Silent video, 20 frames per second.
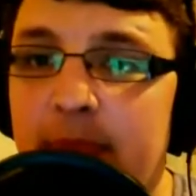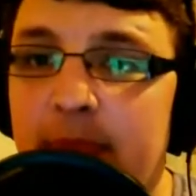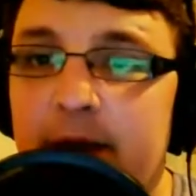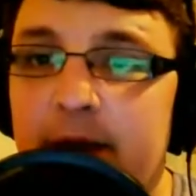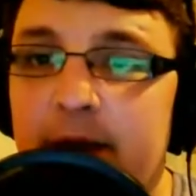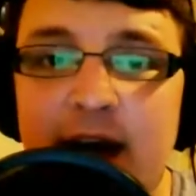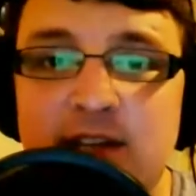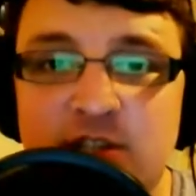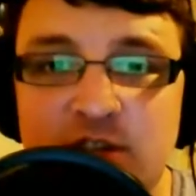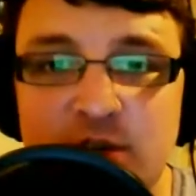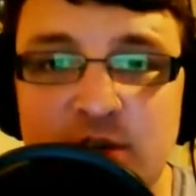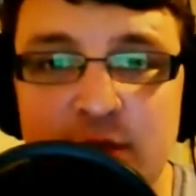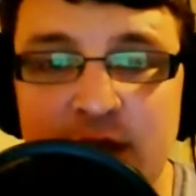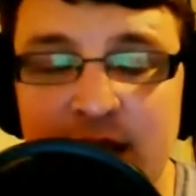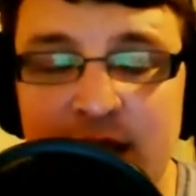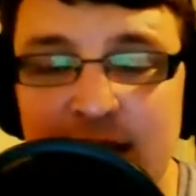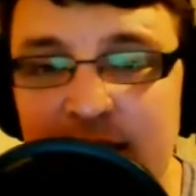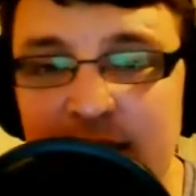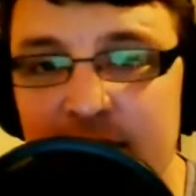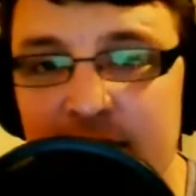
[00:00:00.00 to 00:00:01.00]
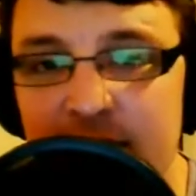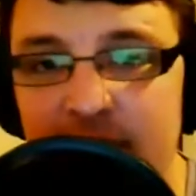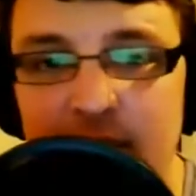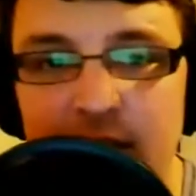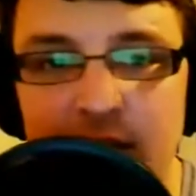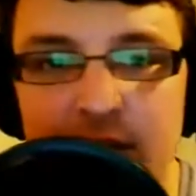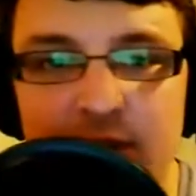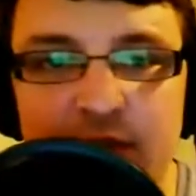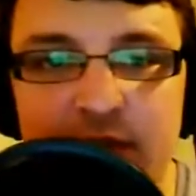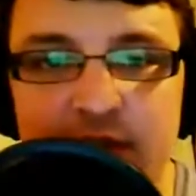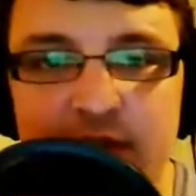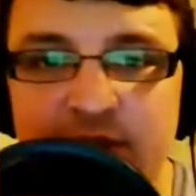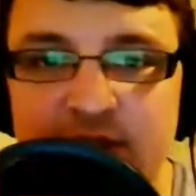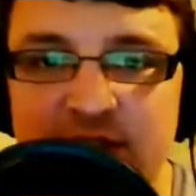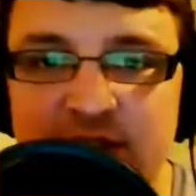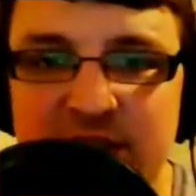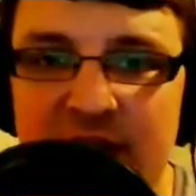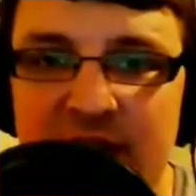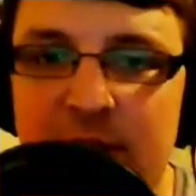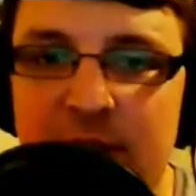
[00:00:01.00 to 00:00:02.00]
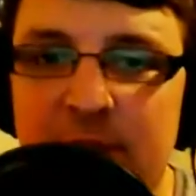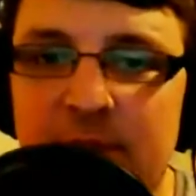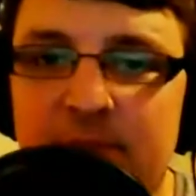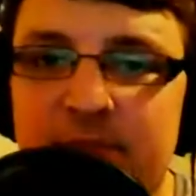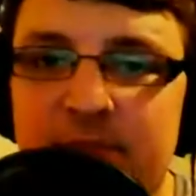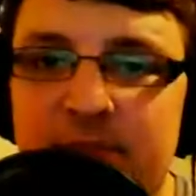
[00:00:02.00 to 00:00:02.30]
and you click on the video,